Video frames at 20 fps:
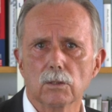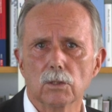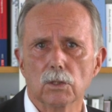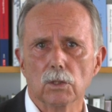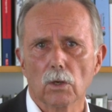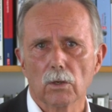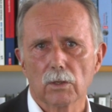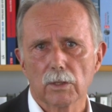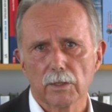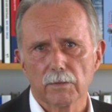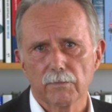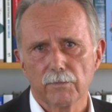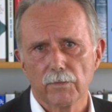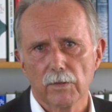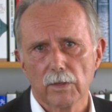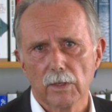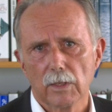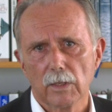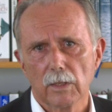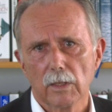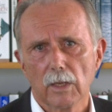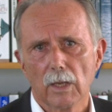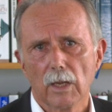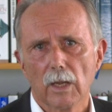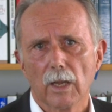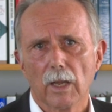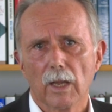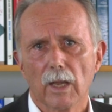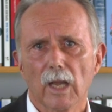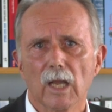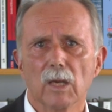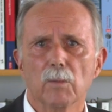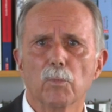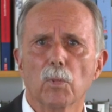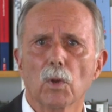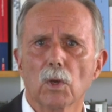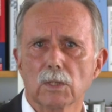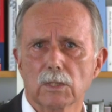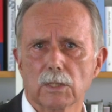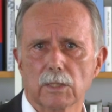geography, and
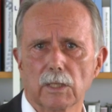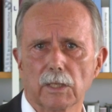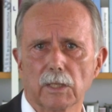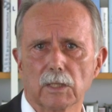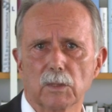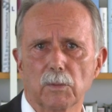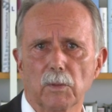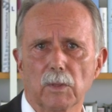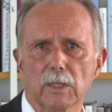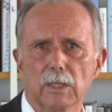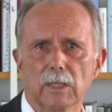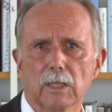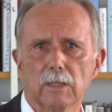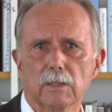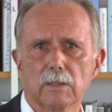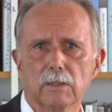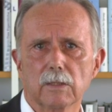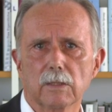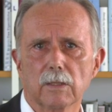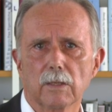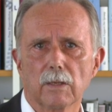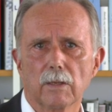personal experience,